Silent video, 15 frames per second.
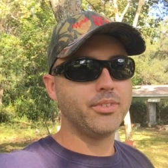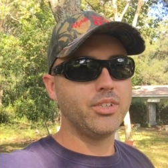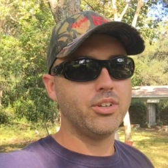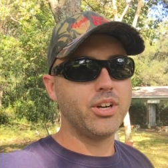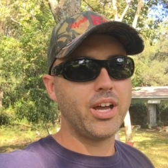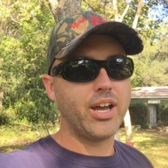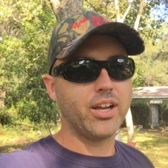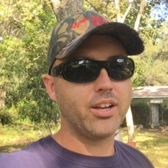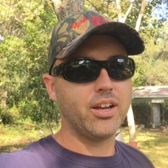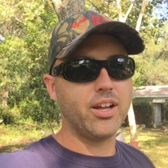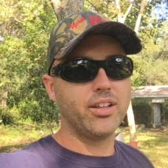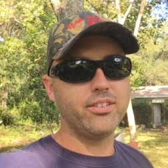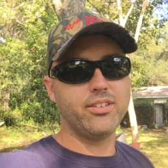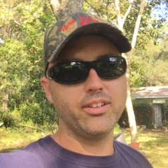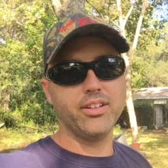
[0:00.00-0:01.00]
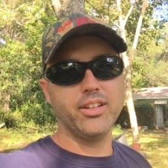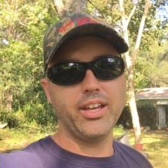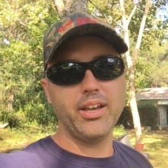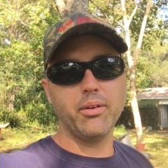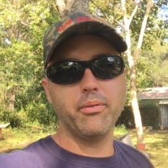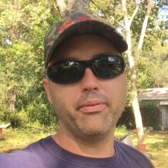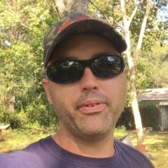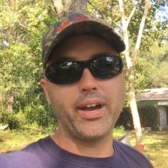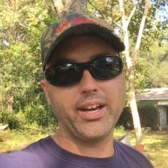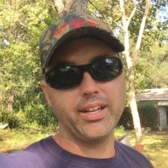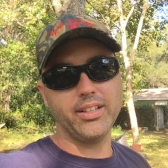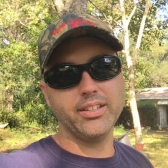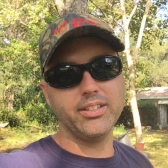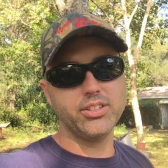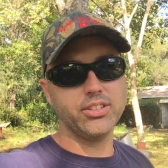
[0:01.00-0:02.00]
You're not constantly
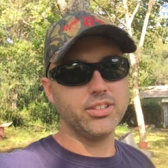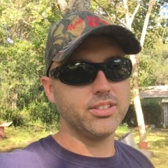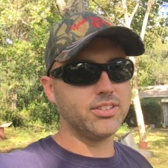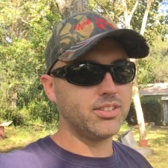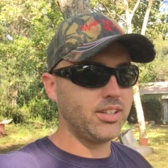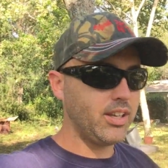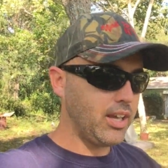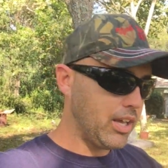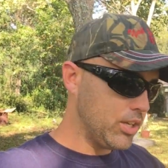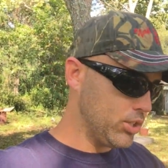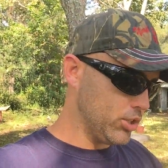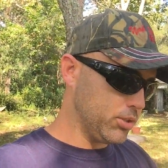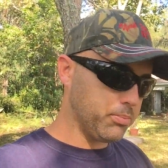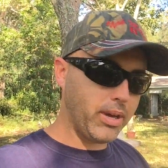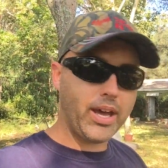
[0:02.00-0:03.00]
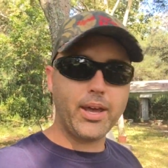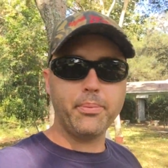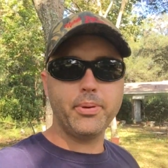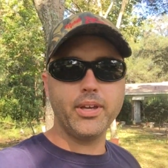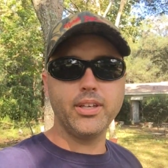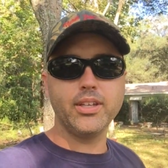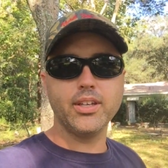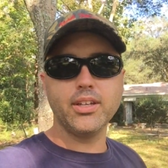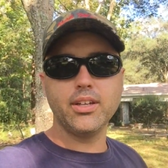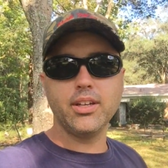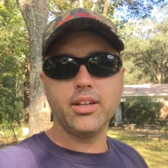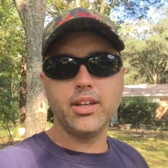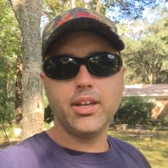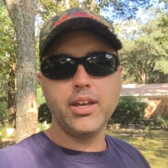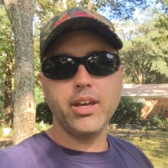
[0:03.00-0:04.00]
fighting leashes. Just my opinion.
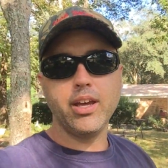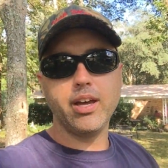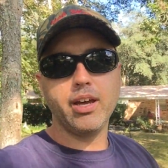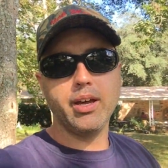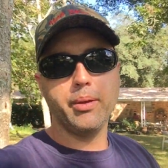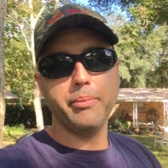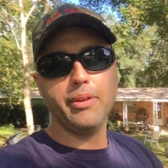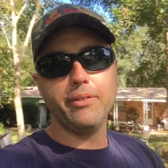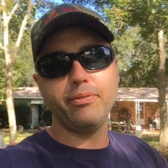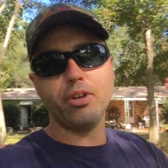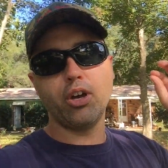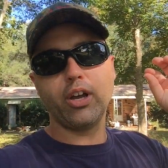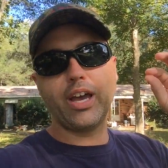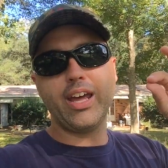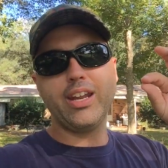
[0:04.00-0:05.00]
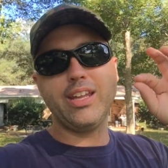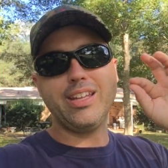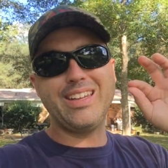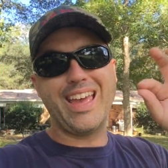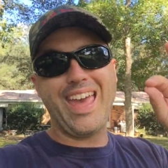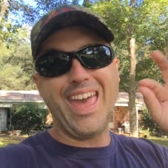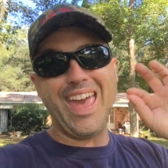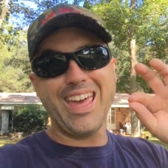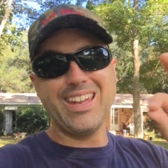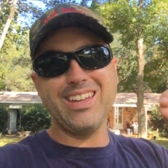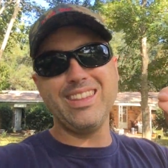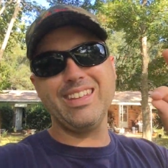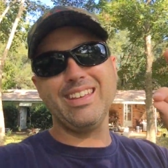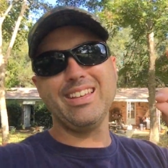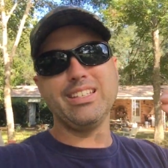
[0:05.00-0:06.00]
Um, if y'all got any to add to
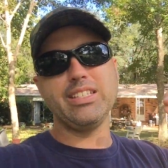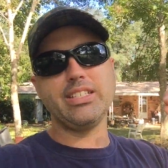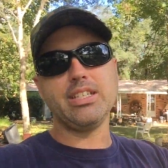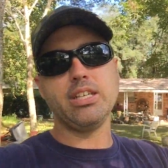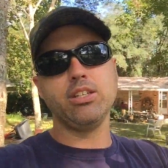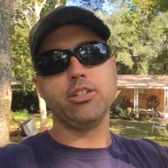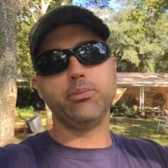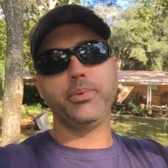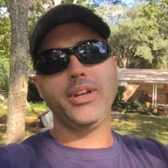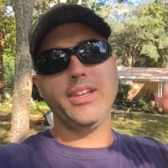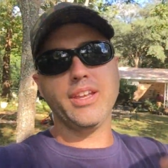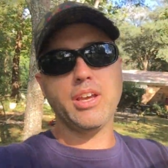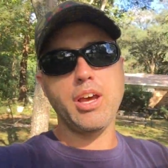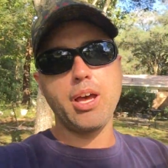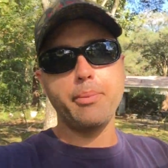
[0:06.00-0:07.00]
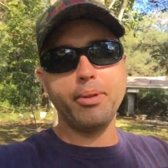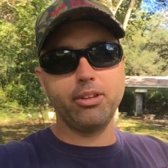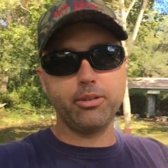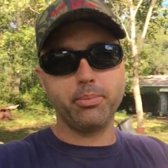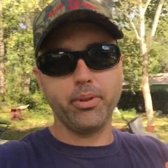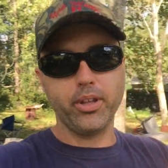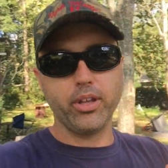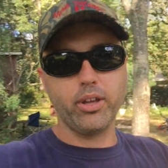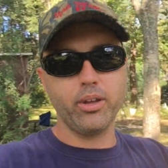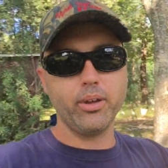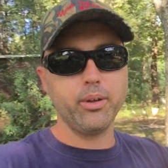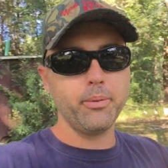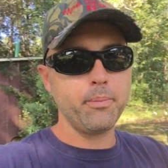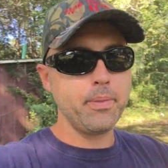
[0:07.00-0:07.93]
this, just put it in the comments below.